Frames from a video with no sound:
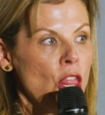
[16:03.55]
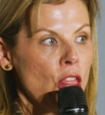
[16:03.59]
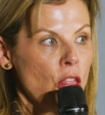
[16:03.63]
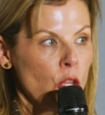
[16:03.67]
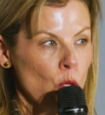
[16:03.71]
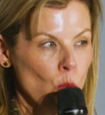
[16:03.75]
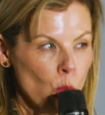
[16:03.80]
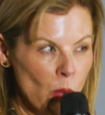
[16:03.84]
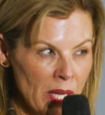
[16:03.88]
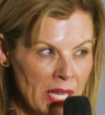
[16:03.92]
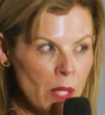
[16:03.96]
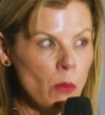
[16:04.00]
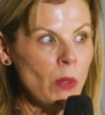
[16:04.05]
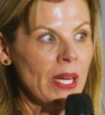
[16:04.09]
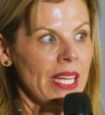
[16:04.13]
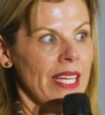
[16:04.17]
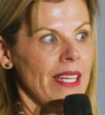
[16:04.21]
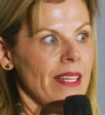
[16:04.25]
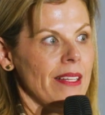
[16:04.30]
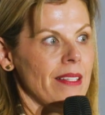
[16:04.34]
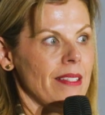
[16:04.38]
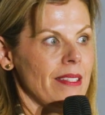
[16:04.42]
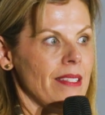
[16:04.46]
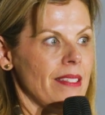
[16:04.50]
3
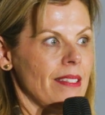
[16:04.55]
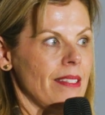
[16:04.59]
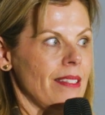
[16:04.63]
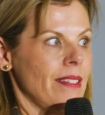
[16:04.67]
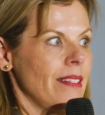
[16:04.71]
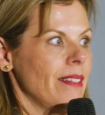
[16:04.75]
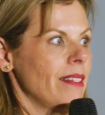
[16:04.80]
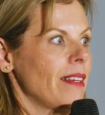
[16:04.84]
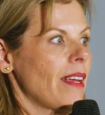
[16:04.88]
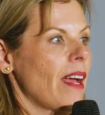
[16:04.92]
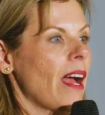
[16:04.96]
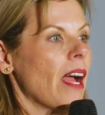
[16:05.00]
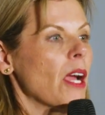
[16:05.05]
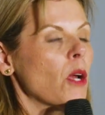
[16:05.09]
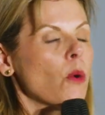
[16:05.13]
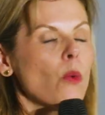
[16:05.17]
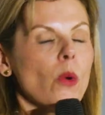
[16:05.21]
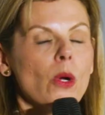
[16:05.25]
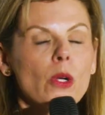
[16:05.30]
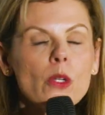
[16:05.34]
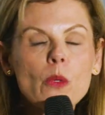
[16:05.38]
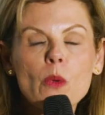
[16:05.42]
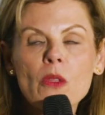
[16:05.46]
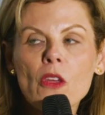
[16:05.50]
weeks, I
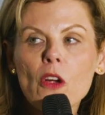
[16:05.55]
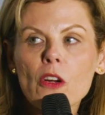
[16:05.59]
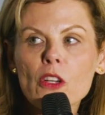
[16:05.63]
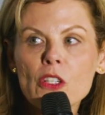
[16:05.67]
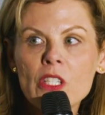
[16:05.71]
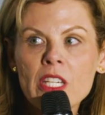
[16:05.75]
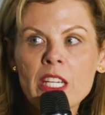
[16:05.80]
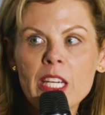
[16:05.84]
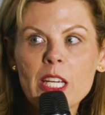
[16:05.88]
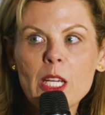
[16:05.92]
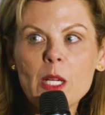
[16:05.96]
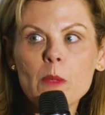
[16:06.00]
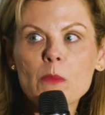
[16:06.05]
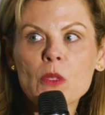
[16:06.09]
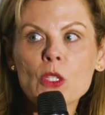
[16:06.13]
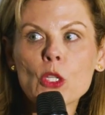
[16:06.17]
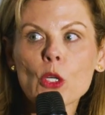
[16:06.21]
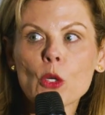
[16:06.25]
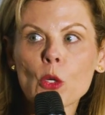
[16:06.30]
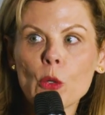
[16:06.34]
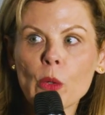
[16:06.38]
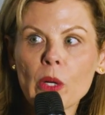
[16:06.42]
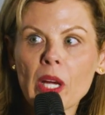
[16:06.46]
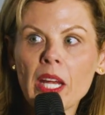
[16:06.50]
worked with our teams
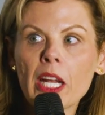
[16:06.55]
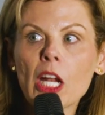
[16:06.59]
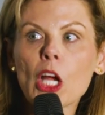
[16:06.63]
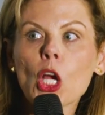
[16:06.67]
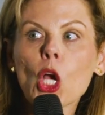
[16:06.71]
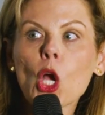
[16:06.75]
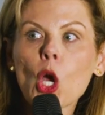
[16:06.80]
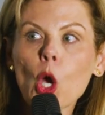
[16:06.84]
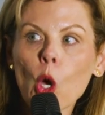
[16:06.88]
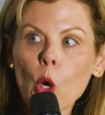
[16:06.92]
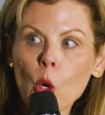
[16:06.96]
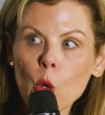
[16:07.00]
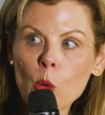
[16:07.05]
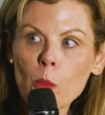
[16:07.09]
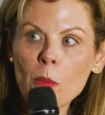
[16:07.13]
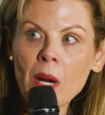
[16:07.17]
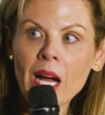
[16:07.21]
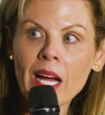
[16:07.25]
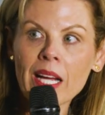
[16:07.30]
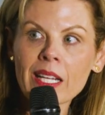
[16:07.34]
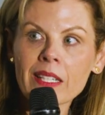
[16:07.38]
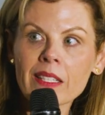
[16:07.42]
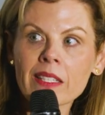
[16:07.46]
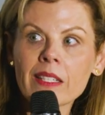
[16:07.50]
to create a
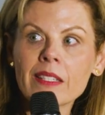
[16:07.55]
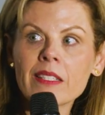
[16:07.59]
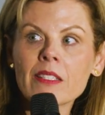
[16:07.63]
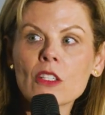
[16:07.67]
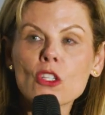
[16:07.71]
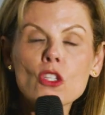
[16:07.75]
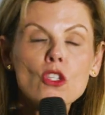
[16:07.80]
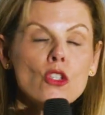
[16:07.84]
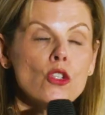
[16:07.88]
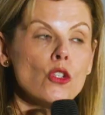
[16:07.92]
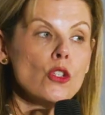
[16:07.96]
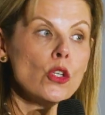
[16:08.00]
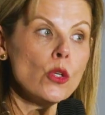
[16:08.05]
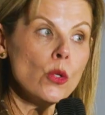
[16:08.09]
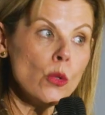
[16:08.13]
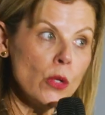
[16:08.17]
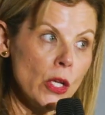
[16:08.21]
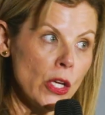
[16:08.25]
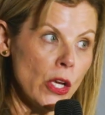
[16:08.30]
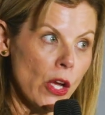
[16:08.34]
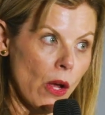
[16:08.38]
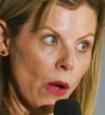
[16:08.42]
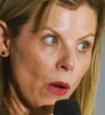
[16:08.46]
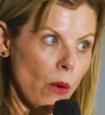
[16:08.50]
Copilot
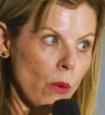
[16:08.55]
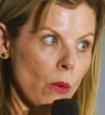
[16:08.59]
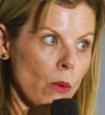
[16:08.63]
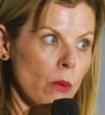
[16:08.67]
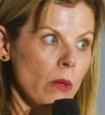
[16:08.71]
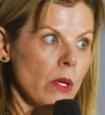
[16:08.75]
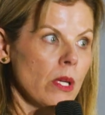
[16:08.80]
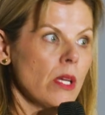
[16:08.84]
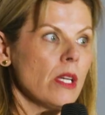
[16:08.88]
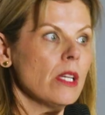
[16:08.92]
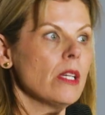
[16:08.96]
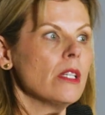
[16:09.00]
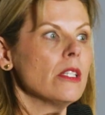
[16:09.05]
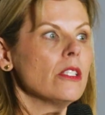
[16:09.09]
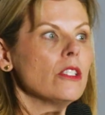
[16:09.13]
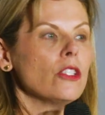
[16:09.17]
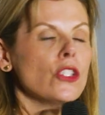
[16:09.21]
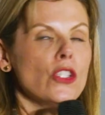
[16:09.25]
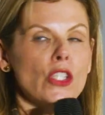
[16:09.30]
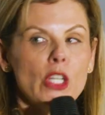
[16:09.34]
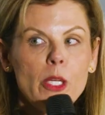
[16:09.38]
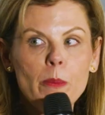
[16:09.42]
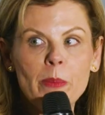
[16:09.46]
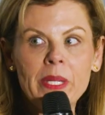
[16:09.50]
Studio
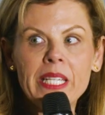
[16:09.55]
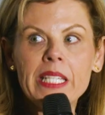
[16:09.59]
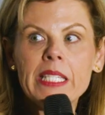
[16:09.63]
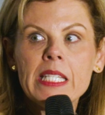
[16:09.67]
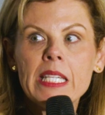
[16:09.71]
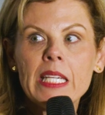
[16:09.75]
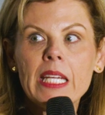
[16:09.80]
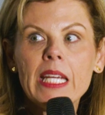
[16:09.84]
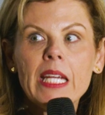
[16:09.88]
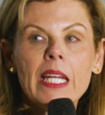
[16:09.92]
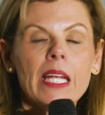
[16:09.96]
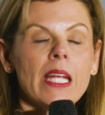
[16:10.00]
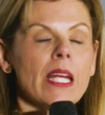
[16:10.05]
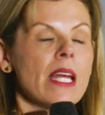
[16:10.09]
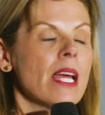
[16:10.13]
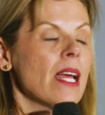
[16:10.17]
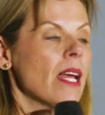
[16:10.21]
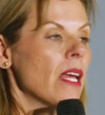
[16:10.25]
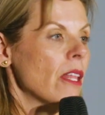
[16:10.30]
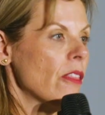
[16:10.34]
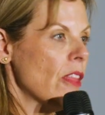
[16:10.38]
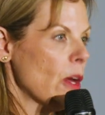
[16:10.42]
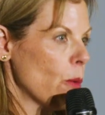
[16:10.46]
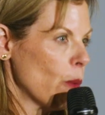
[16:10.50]
GPT
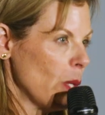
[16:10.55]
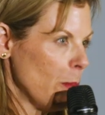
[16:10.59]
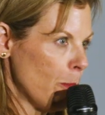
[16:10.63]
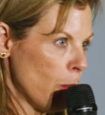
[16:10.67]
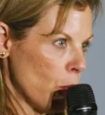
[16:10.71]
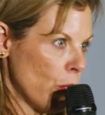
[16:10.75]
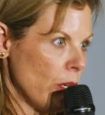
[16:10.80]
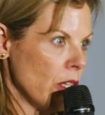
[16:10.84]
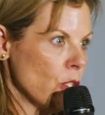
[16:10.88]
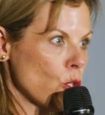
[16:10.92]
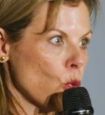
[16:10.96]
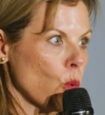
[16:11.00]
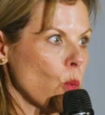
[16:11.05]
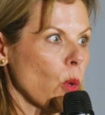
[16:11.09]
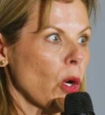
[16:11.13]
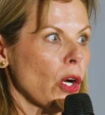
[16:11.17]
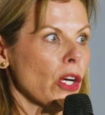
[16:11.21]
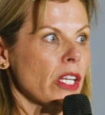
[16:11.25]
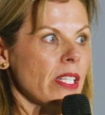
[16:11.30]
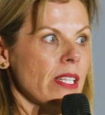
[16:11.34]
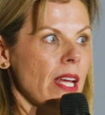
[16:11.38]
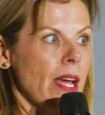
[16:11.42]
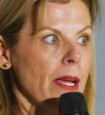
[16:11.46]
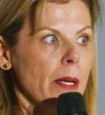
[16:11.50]
that we put into
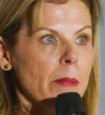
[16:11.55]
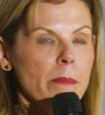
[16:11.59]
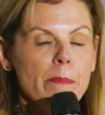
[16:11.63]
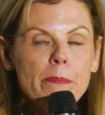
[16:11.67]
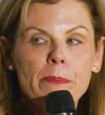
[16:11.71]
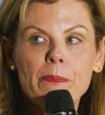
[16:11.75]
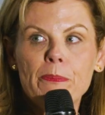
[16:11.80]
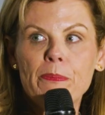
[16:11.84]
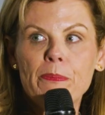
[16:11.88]
Workday.